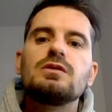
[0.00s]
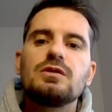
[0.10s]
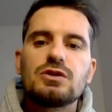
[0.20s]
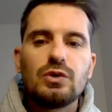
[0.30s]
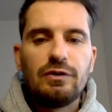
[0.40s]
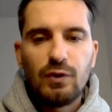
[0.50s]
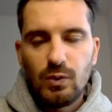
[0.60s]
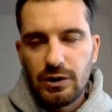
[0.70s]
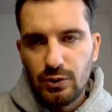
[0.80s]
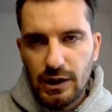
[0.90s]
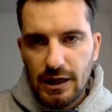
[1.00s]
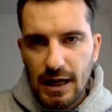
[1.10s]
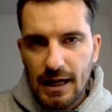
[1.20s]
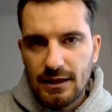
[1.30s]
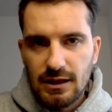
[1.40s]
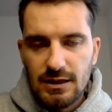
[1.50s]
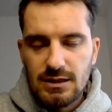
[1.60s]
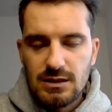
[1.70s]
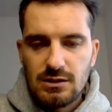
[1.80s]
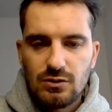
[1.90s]
So if you want, you can add
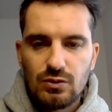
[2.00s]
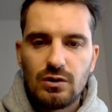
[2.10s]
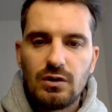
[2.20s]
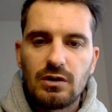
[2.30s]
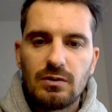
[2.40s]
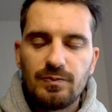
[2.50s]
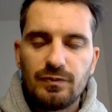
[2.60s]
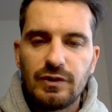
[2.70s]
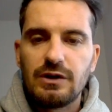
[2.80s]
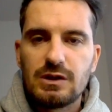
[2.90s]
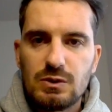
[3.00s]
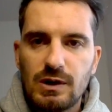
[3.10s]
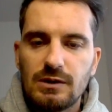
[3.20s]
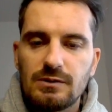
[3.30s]
this to your video as well.